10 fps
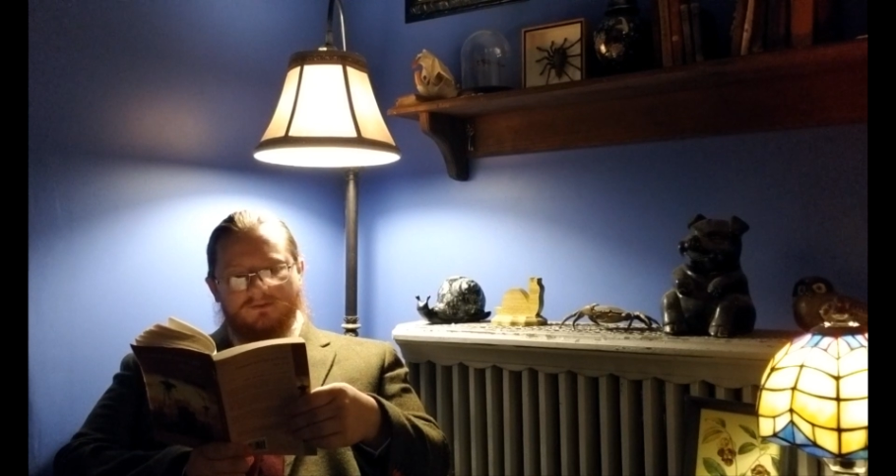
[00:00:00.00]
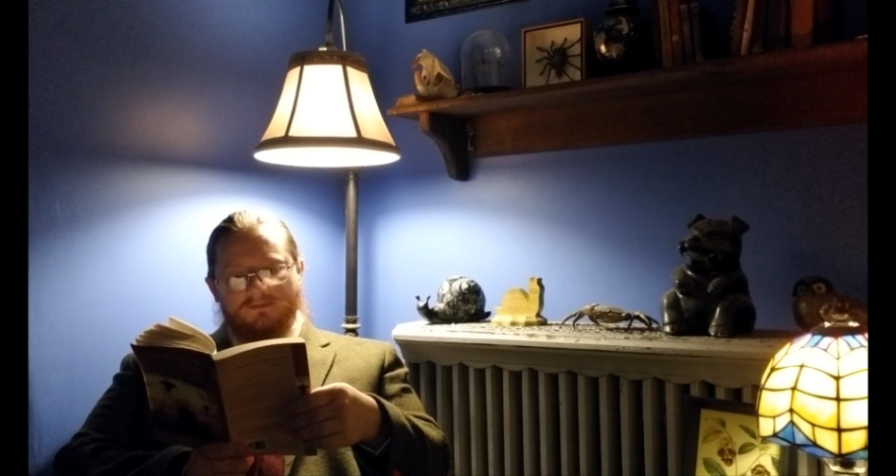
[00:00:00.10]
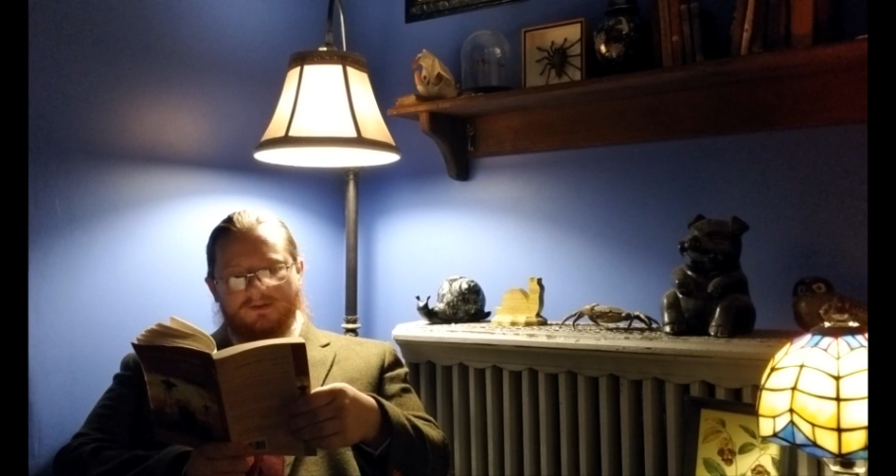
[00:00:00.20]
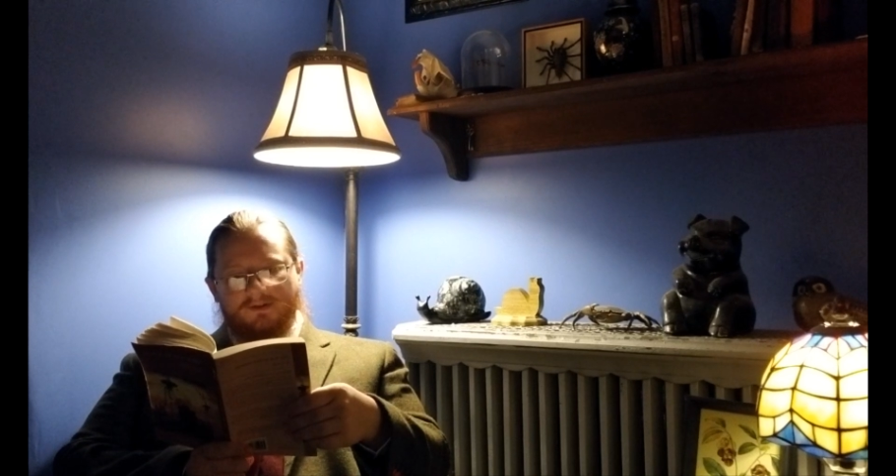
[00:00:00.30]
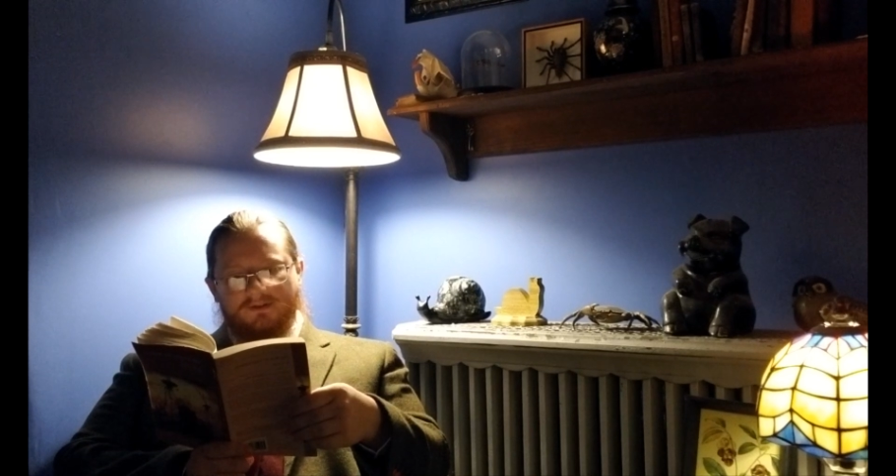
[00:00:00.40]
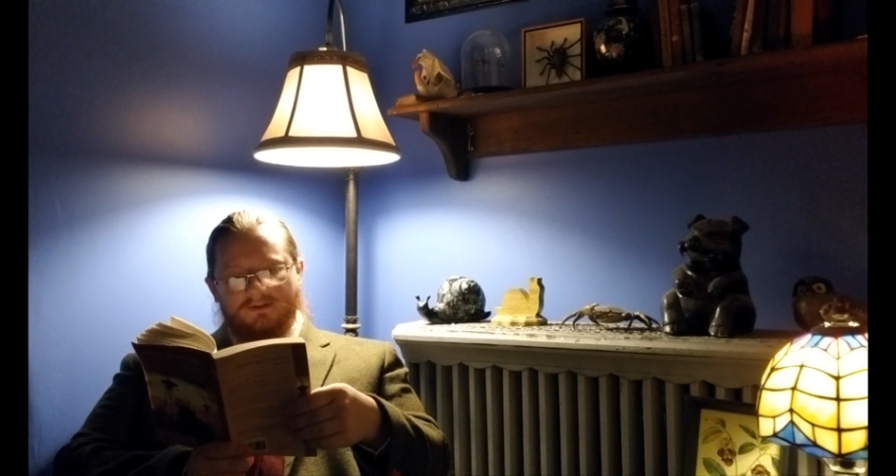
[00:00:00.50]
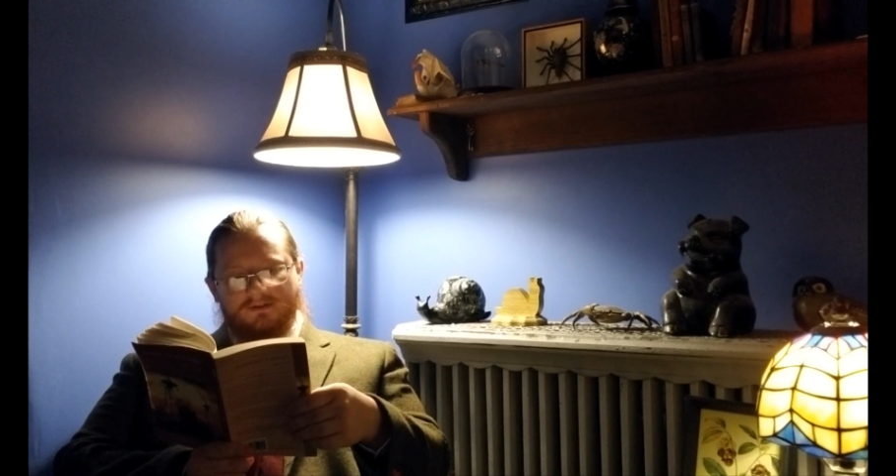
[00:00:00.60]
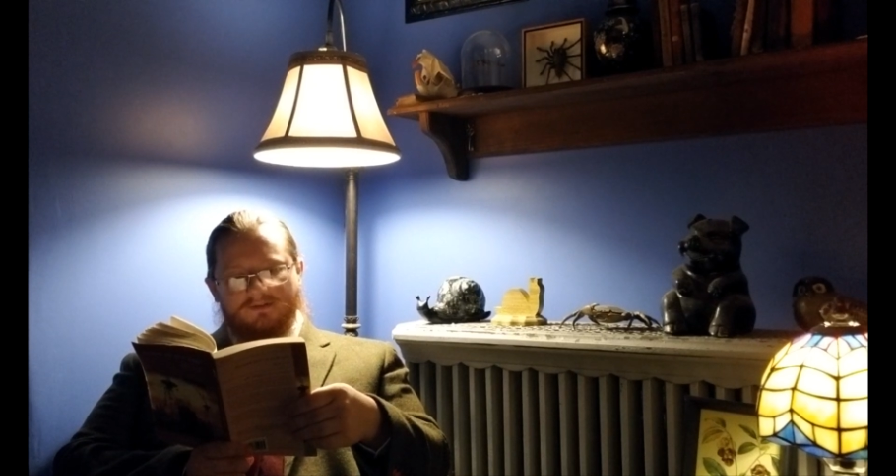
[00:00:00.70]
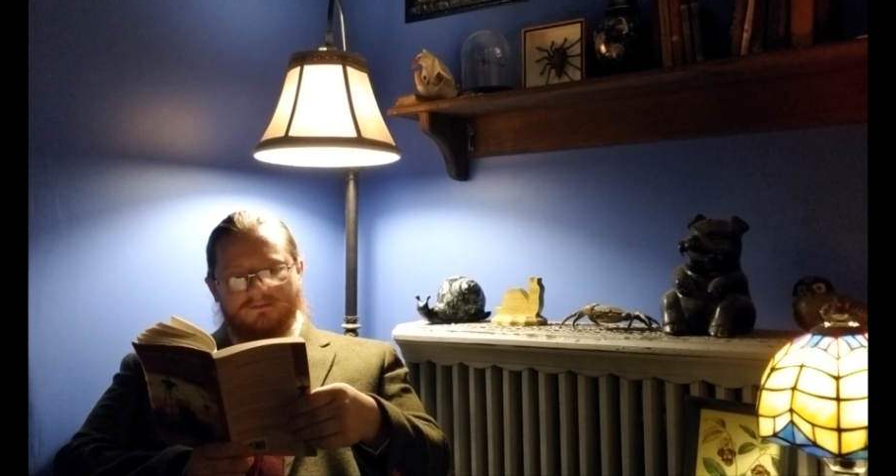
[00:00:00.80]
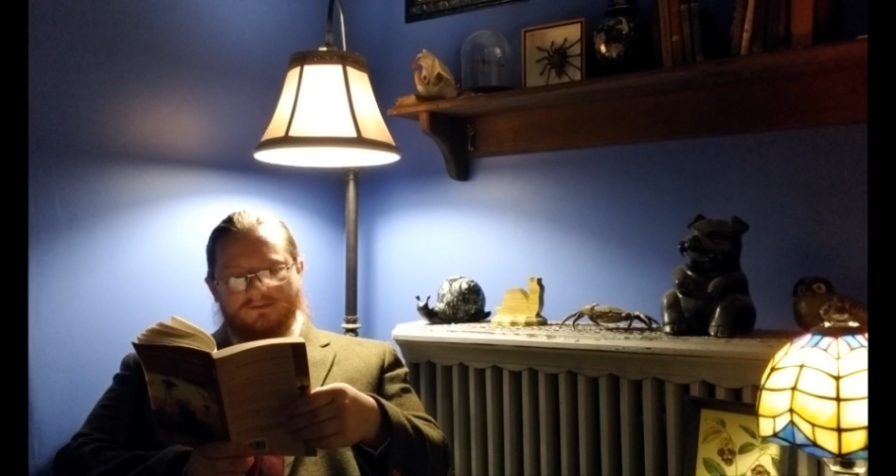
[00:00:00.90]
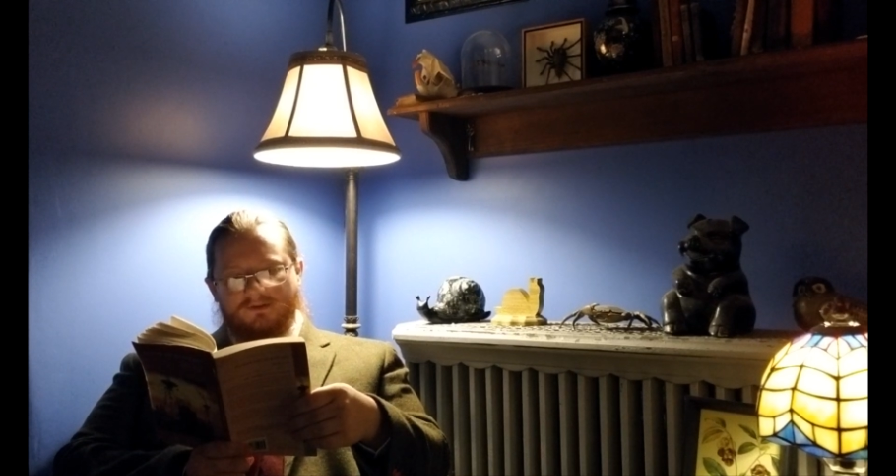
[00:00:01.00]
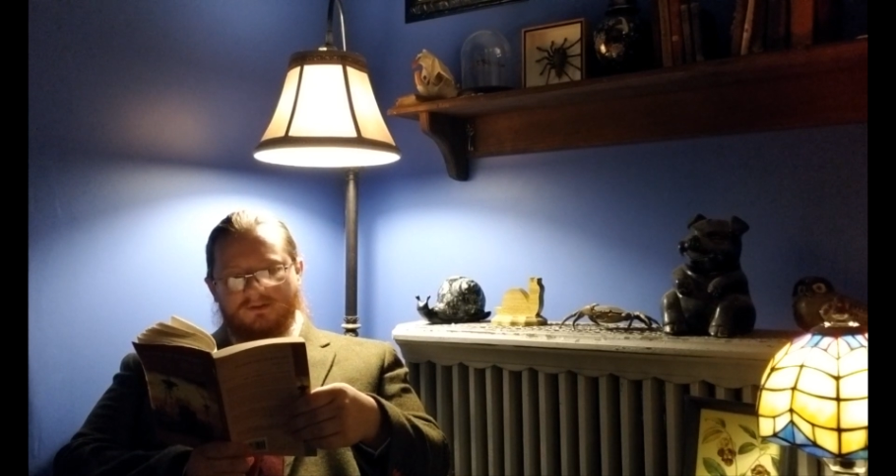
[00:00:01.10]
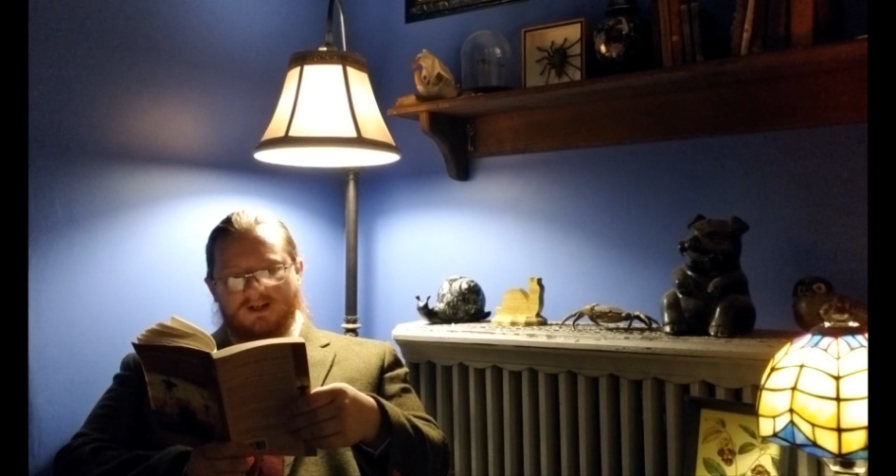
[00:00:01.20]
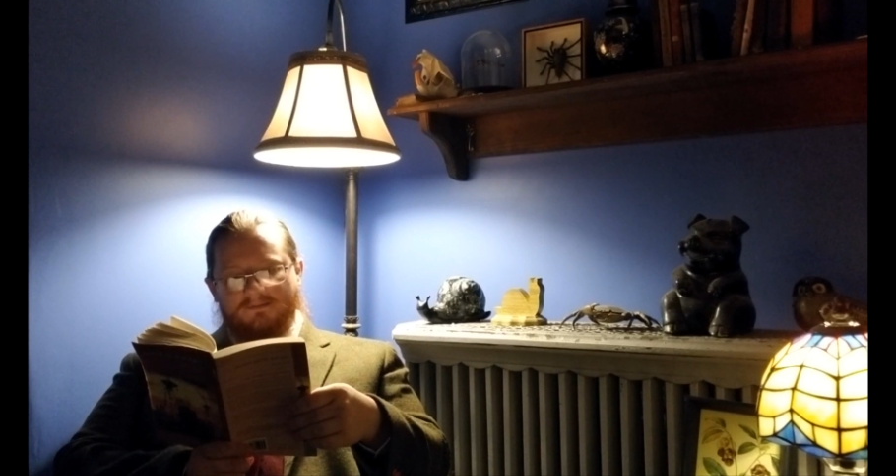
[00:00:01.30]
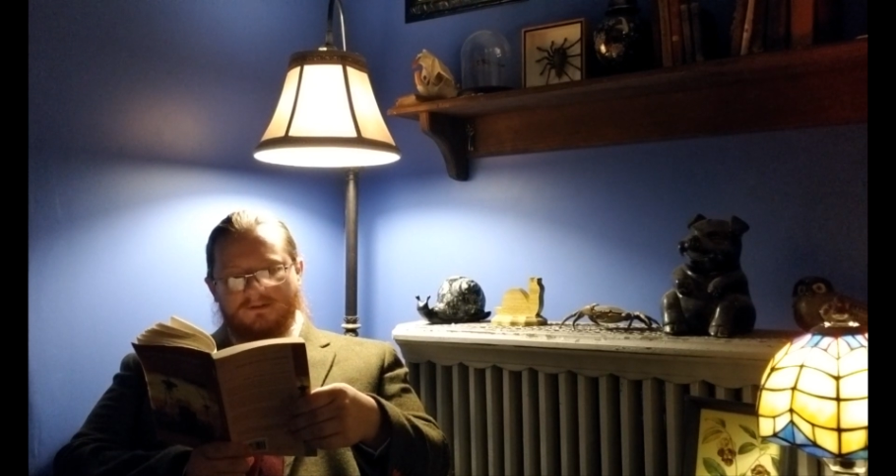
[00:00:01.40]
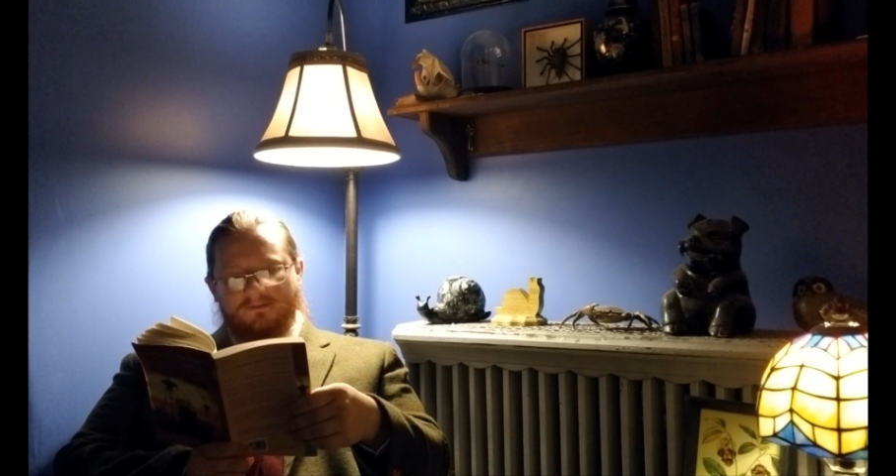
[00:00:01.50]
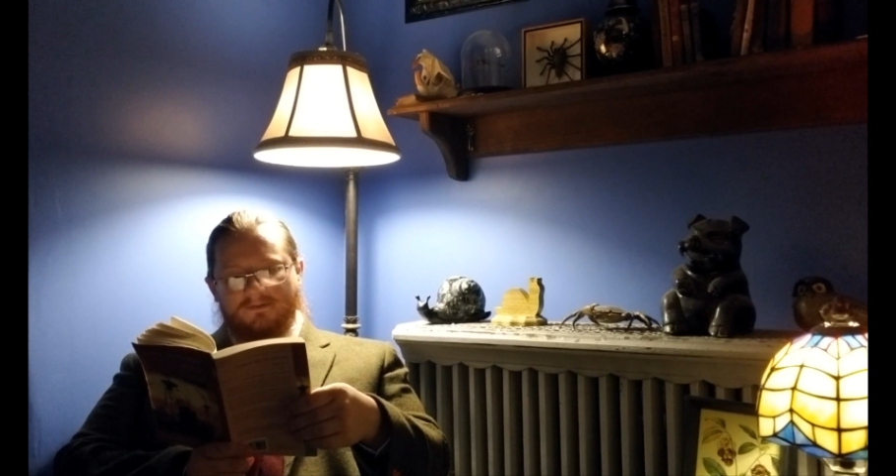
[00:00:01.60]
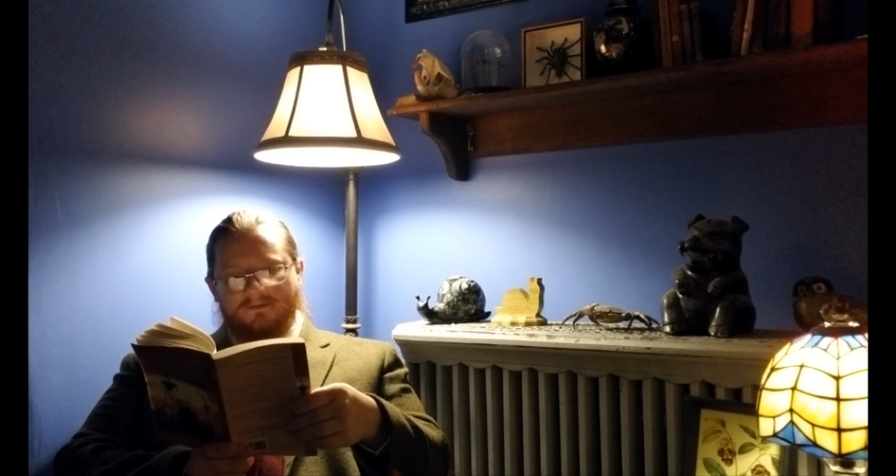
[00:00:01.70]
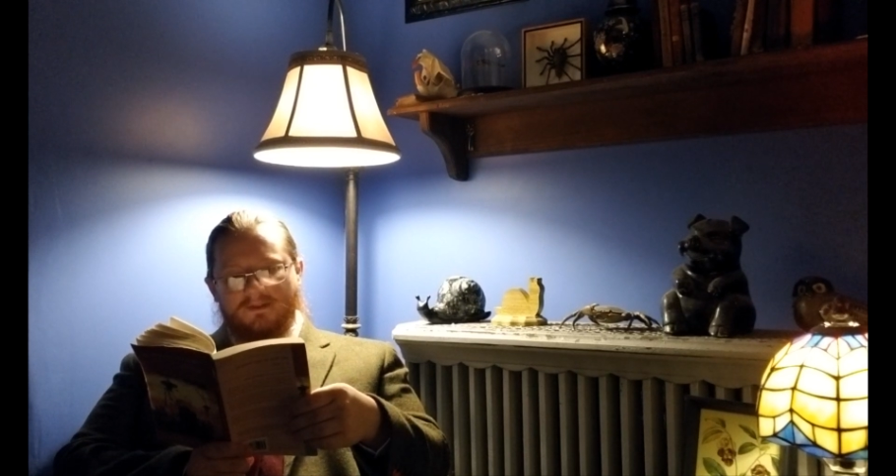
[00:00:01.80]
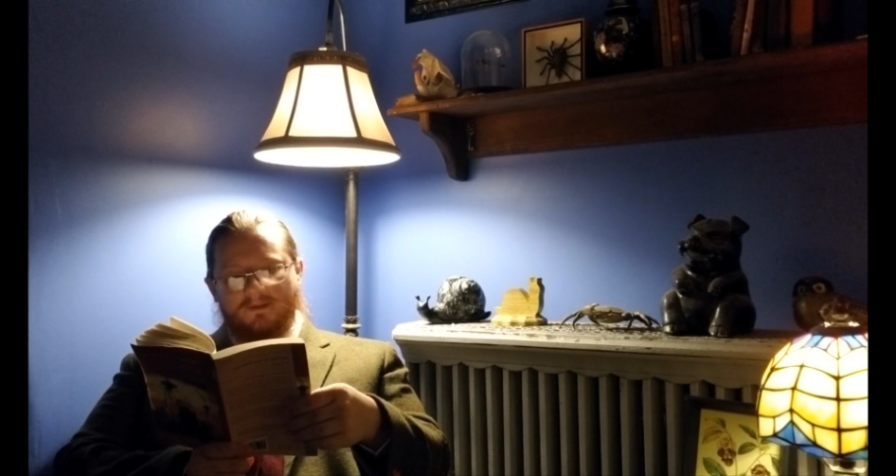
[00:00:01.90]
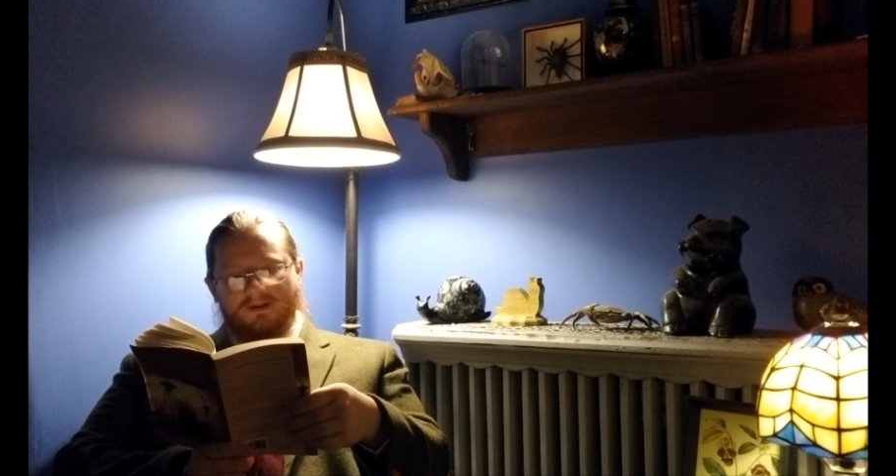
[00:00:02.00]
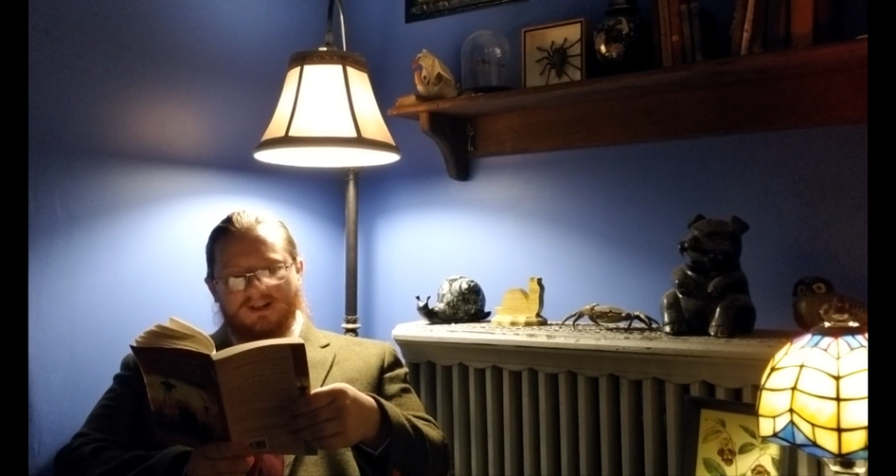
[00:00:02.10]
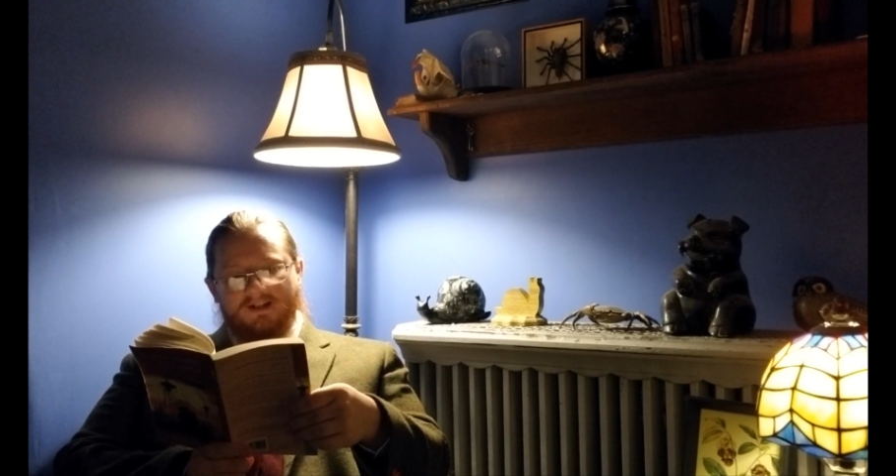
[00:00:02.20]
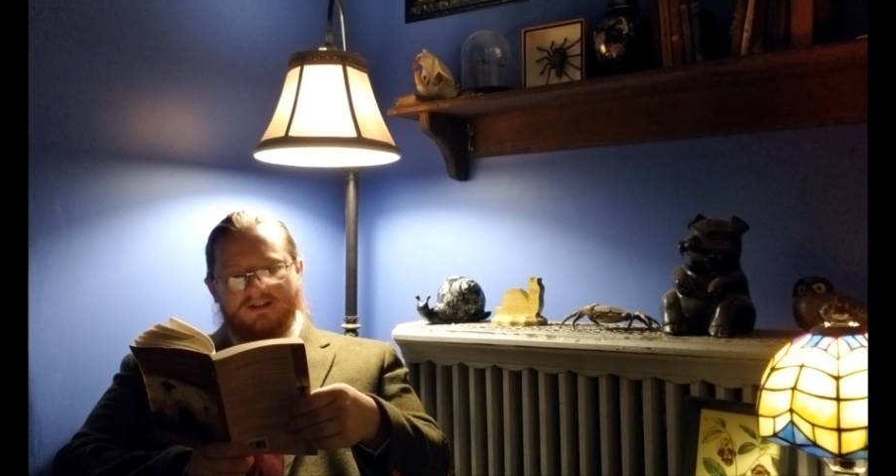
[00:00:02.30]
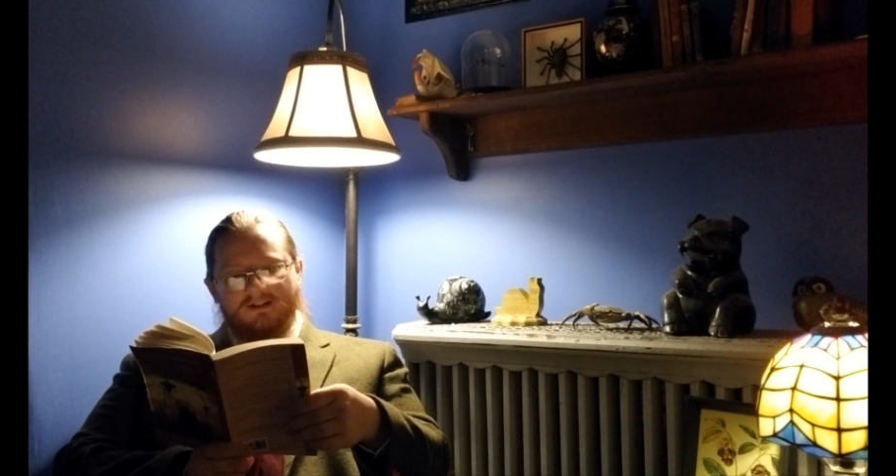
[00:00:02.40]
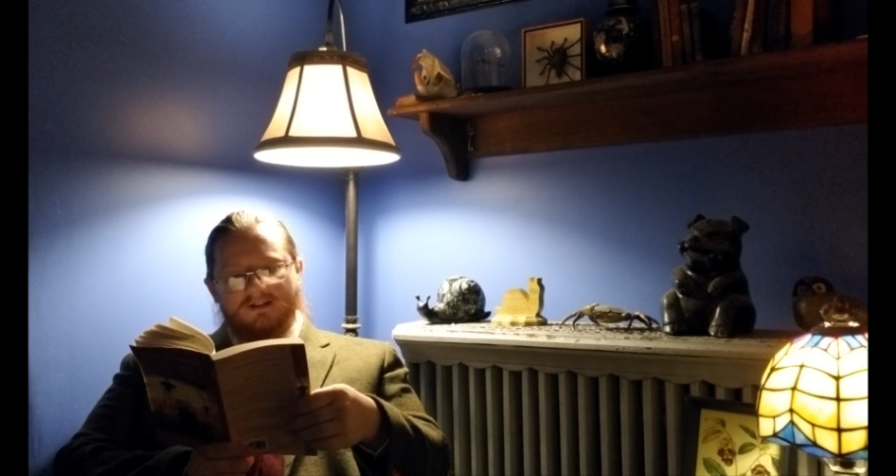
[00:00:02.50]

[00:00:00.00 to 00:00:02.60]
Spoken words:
photograph of the planet